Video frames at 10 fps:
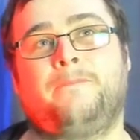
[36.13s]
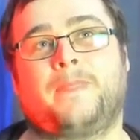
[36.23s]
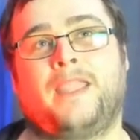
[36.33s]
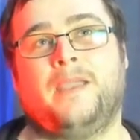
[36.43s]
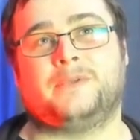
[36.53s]

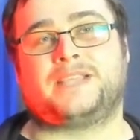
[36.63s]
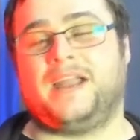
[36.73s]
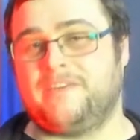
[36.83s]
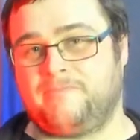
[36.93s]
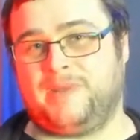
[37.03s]
was
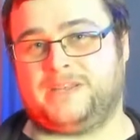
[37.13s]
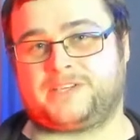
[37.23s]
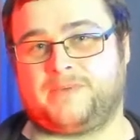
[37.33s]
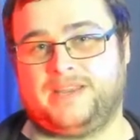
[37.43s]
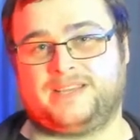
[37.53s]
kind of
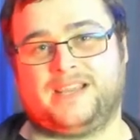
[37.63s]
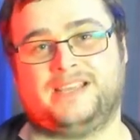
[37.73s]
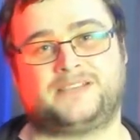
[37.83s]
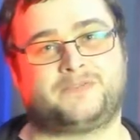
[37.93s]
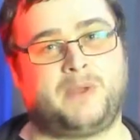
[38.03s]
bittersweet,
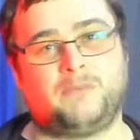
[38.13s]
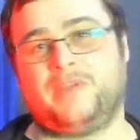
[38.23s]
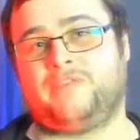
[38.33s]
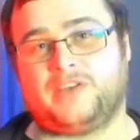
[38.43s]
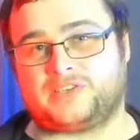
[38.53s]
as when we
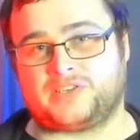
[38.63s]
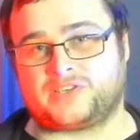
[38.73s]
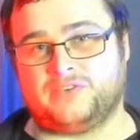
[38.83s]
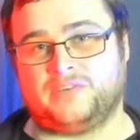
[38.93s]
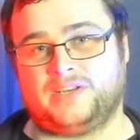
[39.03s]
first
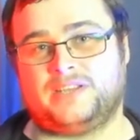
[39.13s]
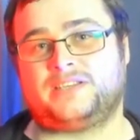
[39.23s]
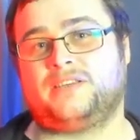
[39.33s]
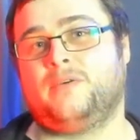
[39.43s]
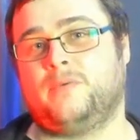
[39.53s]
discovered
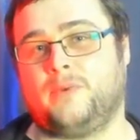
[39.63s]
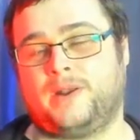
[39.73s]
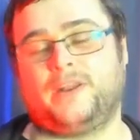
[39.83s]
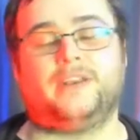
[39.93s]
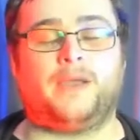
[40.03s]
it, we
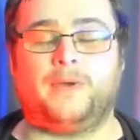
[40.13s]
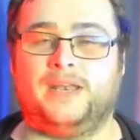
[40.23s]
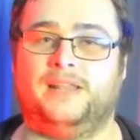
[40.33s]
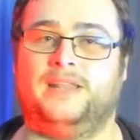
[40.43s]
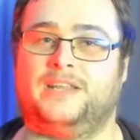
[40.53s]
went on our
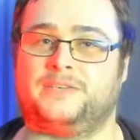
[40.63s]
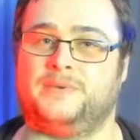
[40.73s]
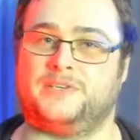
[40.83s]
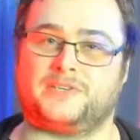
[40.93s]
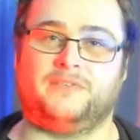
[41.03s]
analytics, we
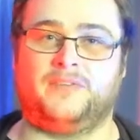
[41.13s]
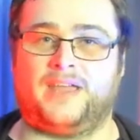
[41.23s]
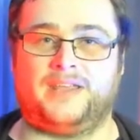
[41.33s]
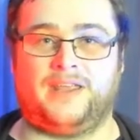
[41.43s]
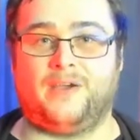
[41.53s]
discovered
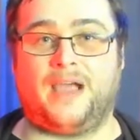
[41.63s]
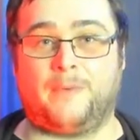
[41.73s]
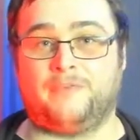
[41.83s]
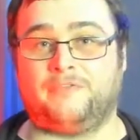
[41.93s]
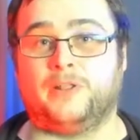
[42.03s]
that
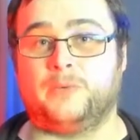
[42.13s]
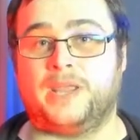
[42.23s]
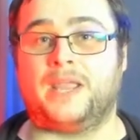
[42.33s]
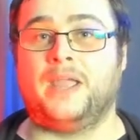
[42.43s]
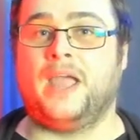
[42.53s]
our
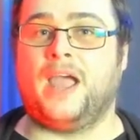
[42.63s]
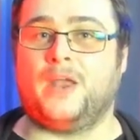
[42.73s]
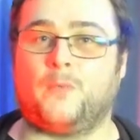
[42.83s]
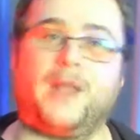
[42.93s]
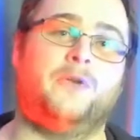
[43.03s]
following
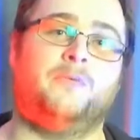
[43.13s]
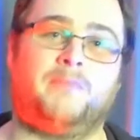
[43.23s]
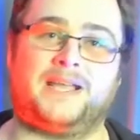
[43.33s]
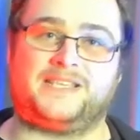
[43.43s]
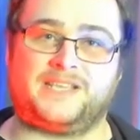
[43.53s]
had went up
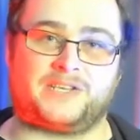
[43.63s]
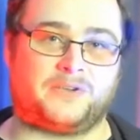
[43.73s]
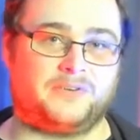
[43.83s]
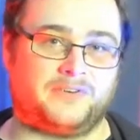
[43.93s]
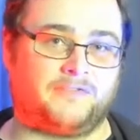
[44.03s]
by
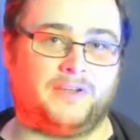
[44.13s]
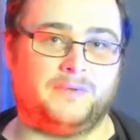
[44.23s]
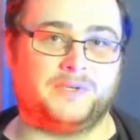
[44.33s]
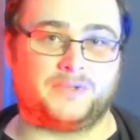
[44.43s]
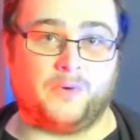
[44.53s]
600
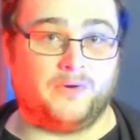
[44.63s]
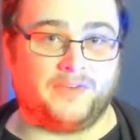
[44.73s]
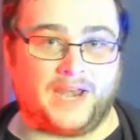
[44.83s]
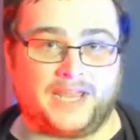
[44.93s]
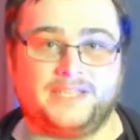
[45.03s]
followers
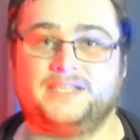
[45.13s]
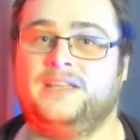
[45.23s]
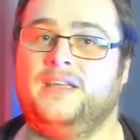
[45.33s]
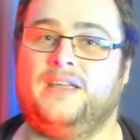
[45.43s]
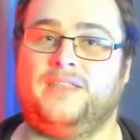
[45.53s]
overnight.
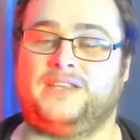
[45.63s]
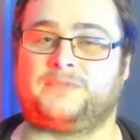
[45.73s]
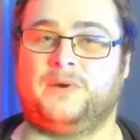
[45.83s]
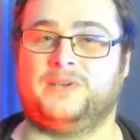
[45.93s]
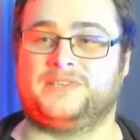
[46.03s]
This
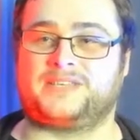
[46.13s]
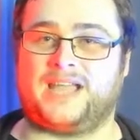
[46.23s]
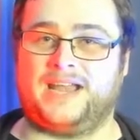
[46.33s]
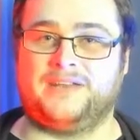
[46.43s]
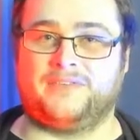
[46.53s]
was
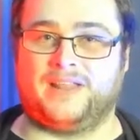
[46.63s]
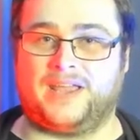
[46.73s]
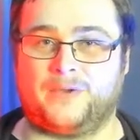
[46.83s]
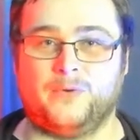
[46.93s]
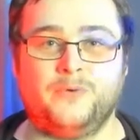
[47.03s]
kind of a
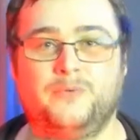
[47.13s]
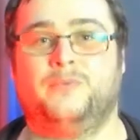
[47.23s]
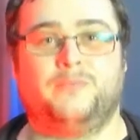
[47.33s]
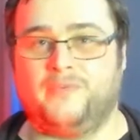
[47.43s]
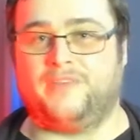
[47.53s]
like, ooh,
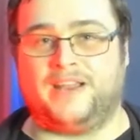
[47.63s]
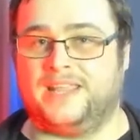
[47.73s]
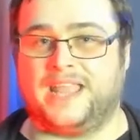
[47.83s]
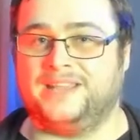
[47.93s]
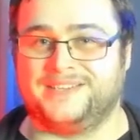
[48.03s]
we're finally
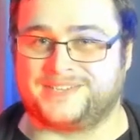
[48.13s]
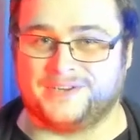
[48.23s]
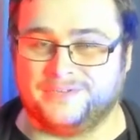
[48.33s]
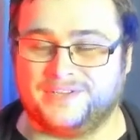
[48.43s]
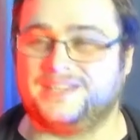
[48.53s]
getting
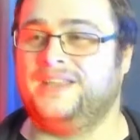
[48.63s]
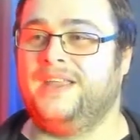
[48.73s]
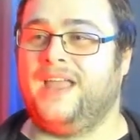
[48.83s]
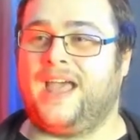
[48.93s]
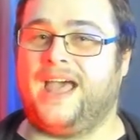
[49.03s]
discovered,
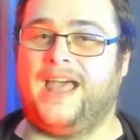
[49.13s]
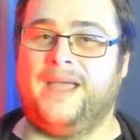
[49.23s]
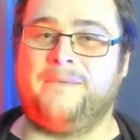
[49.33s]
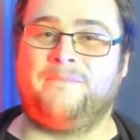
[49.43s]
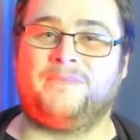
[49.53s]

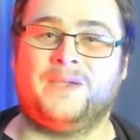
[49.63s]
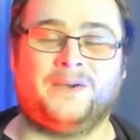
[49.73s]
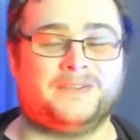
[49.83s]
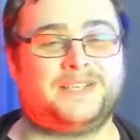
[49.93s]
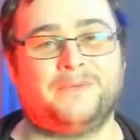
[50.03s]

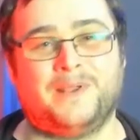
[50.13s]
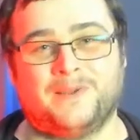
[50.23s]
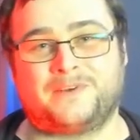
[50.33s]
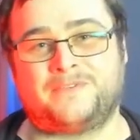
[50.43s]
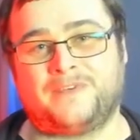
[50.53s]
until we
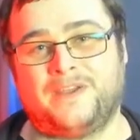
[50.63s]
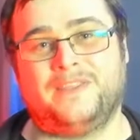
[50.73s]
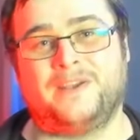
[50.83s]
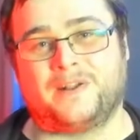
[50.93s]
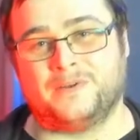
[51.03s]
looked
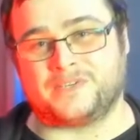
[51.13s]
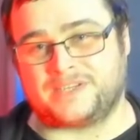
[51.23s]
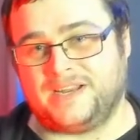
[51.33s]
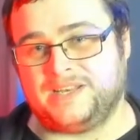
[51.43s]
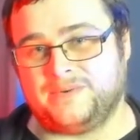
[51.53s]
further and closer
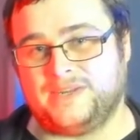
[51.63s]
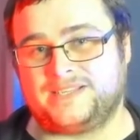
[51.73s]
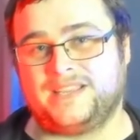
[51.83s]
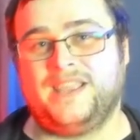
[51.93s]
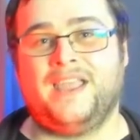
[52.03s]
into
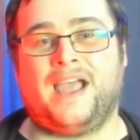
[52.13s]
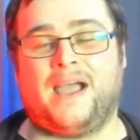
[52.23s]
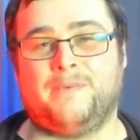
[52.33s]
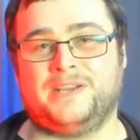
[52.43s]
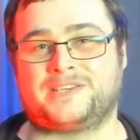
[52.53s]
it,
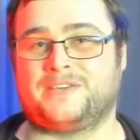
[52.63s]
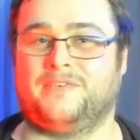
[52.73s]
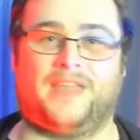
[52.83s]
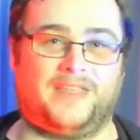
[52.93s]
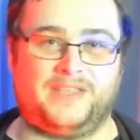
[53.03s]
and we discovered
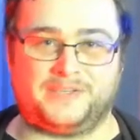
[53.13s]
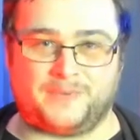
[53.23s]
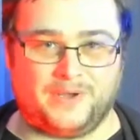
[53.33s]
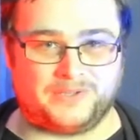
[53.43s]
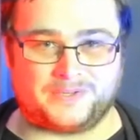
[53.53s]
that these were
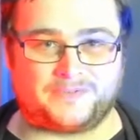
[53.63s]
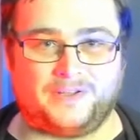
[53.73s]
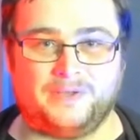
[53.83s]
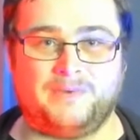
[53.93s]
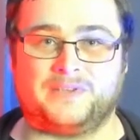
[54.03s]
all just
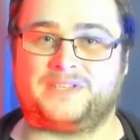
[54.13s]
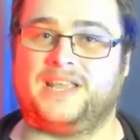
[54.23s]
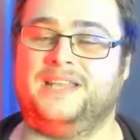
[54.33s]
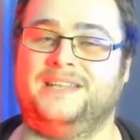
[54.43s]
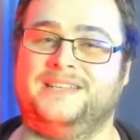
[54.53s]
follow bots,
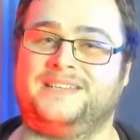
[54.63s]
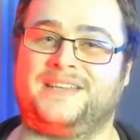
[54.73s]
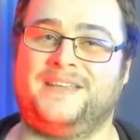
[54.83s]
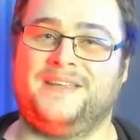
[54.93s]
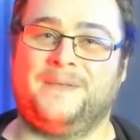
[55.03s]
and
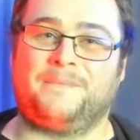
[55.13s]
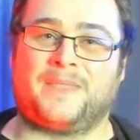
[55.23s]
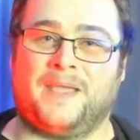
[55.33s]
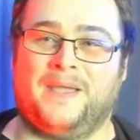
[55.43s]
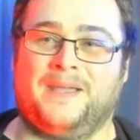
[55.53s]

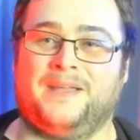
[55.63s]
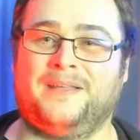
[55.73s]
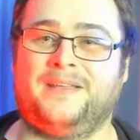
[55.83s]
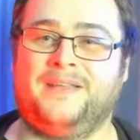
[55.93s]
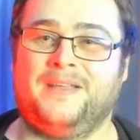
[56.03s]

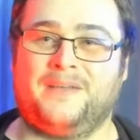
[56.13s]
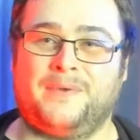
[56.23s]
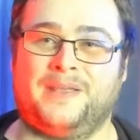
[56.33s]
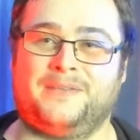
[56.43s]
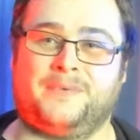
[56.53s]

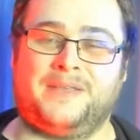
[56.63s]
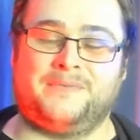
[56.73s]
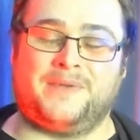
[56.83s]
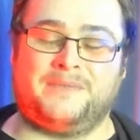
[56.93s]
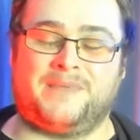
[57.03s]

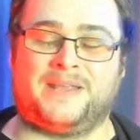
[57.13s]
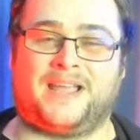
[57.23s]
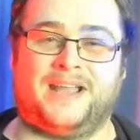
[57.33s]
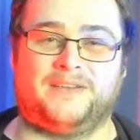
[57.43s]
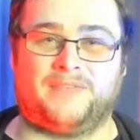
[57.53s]
we'd been
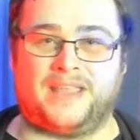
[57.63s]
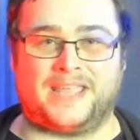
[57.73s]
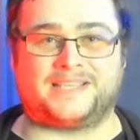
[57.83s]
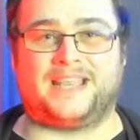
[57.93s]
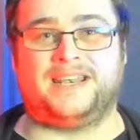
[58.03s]
kind of like
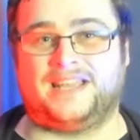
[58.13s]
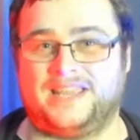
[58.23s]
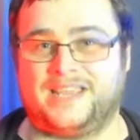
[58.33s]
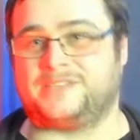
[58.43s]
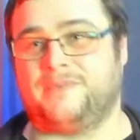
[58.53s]
excited, like,
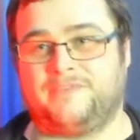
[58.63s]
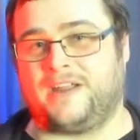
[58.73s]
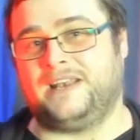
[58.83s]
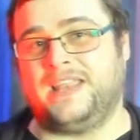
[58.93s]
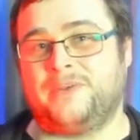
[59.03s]
yes, we
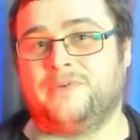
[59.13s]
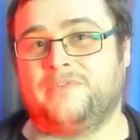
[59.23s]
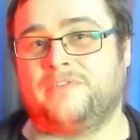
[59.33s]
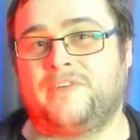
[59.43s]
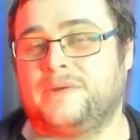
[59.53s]
finally hit
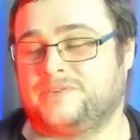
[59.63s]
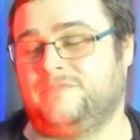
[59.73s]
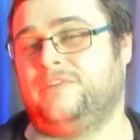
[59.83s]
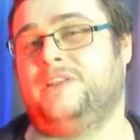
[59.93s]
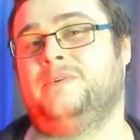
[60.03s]
over 1,000
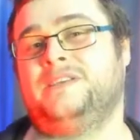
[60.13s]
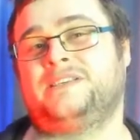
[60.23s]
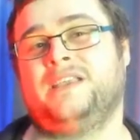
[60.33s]
followers.